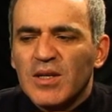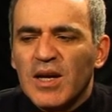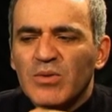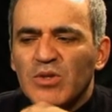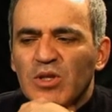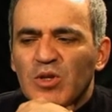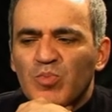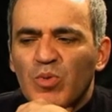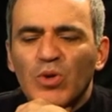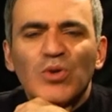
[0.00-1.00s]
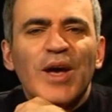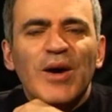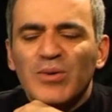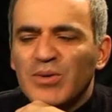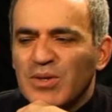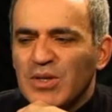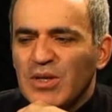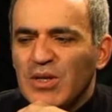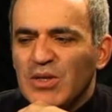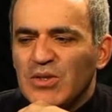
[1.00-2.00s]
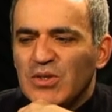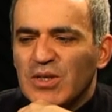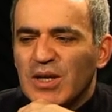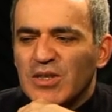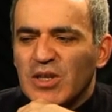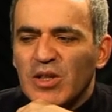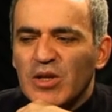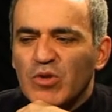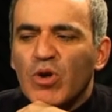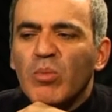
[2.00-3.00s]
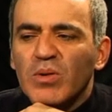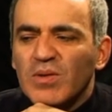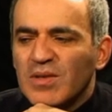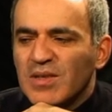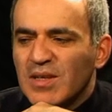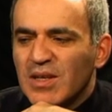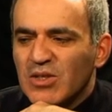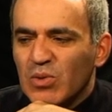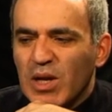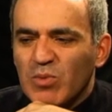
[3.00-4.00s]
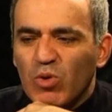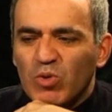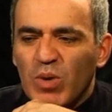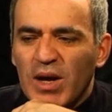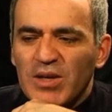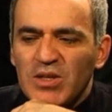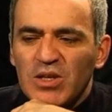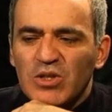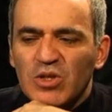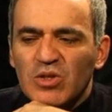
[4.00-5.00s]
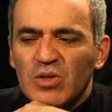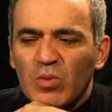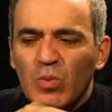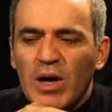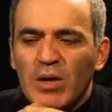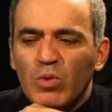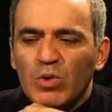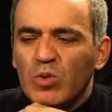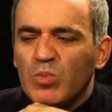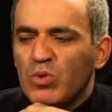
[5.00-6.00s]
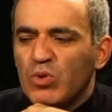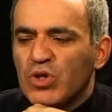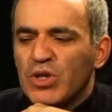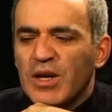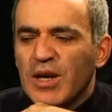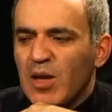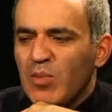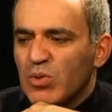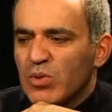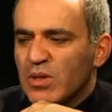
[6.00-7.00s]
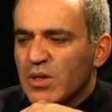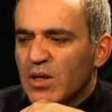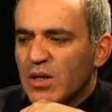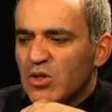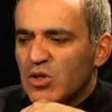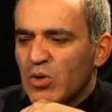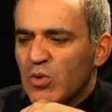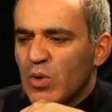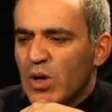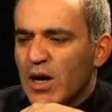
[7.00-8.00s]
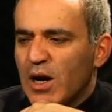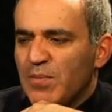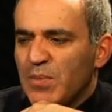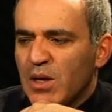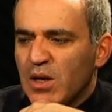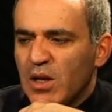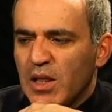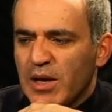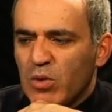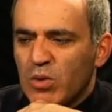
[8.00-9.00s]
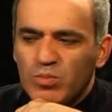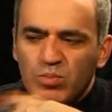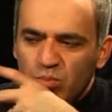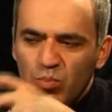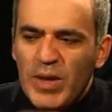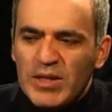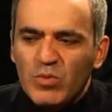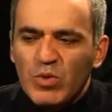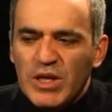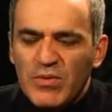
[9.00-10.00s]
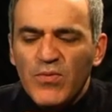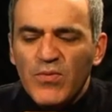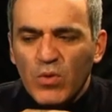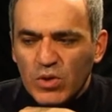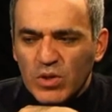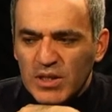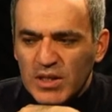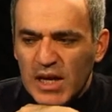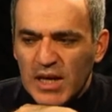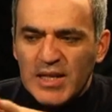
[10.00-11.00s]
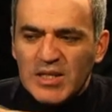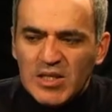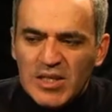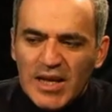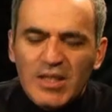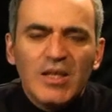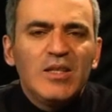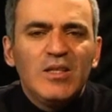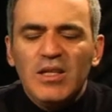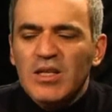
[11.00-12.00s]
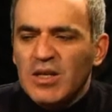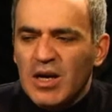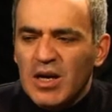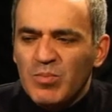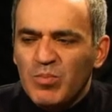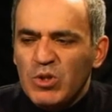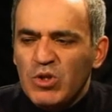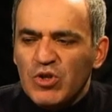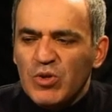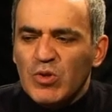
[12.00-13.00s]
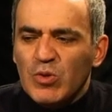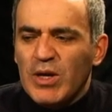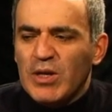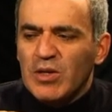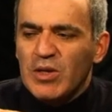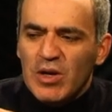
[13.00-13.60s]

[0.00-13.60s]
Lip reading: and you see this pawn now is suddenly in trouble. So that was my idea, just why I wanted to push a pawn. So Leko met it with f4, and that's exactly the positional threat